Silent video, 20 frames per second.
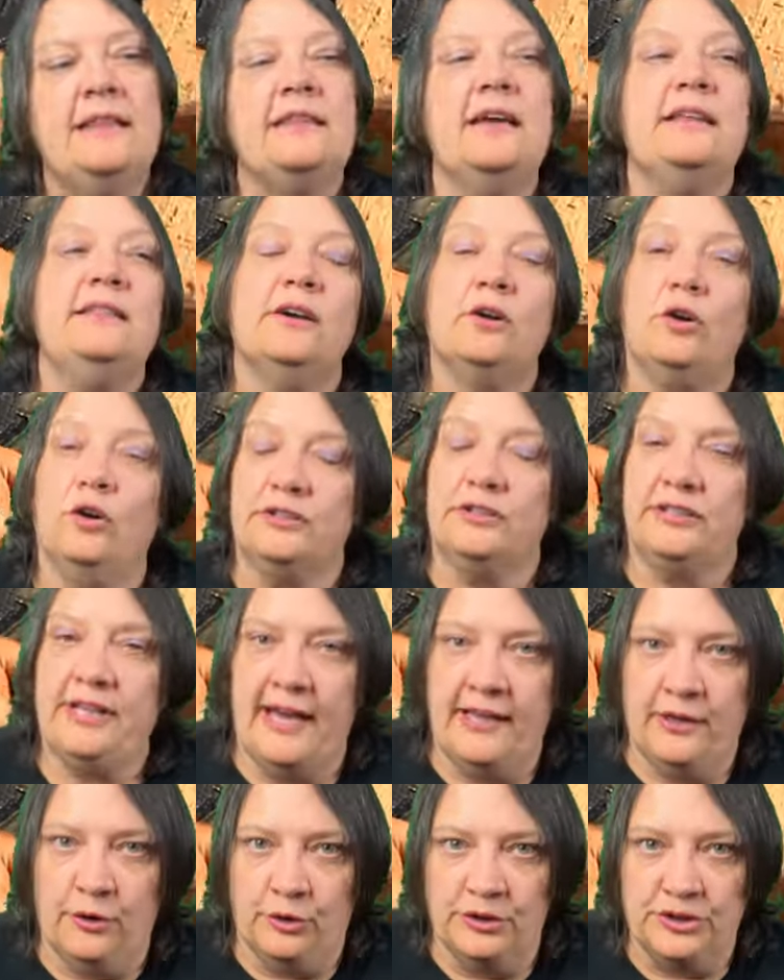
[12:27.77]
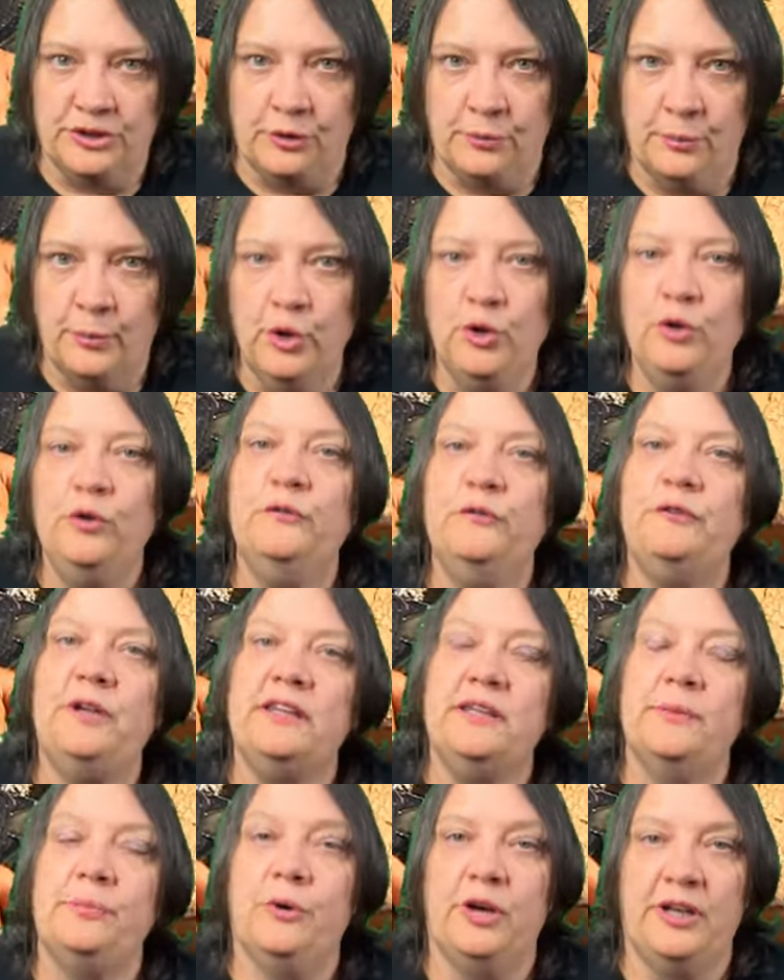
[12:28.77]
Then the container is removed
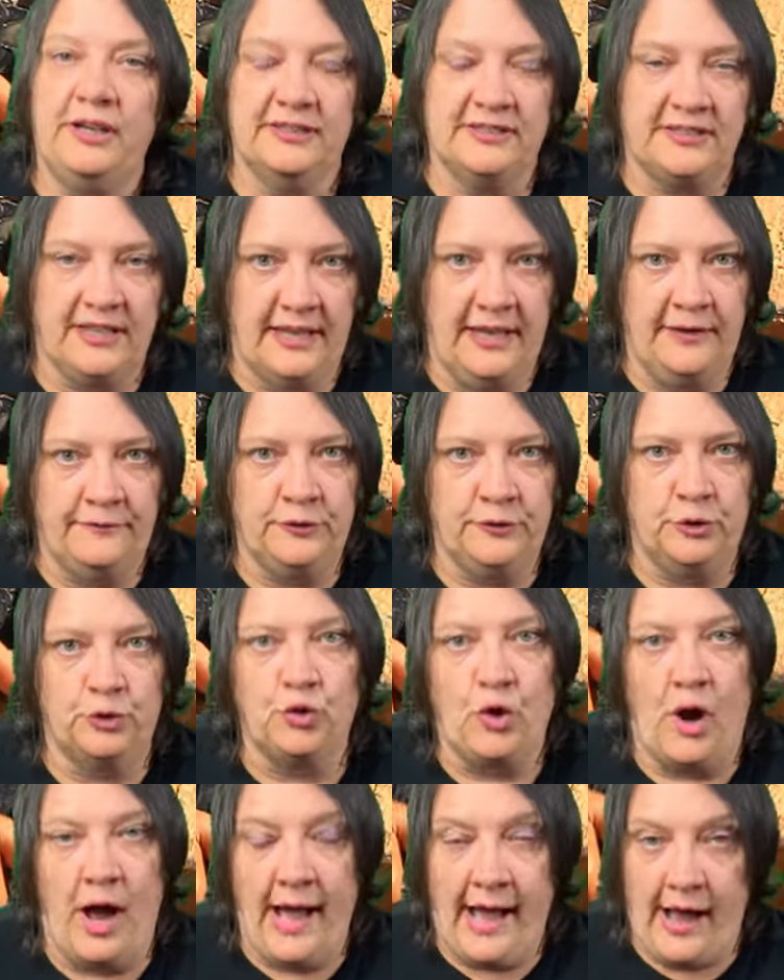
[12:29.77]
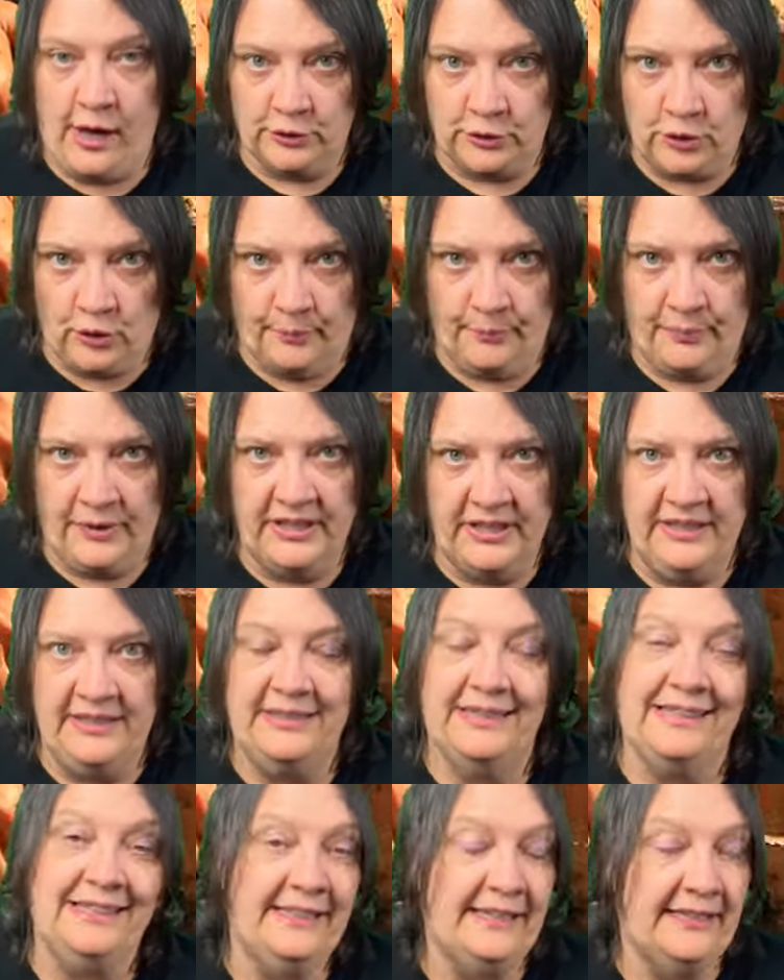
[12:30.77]
and the brick is left to dry out
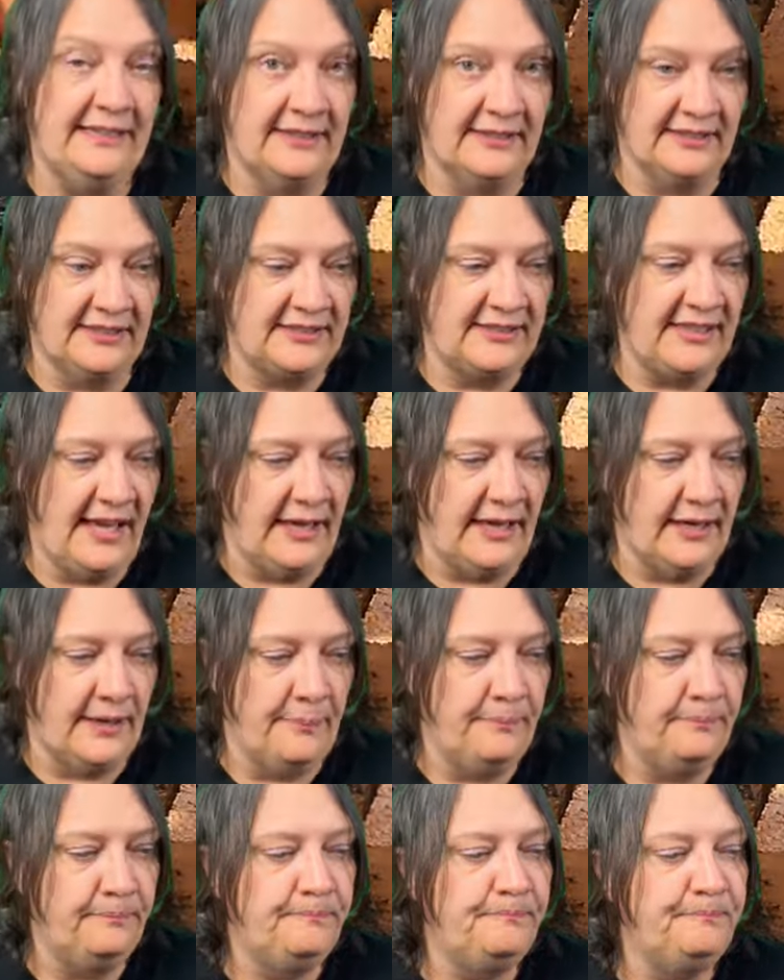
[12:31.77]
completely in the sun.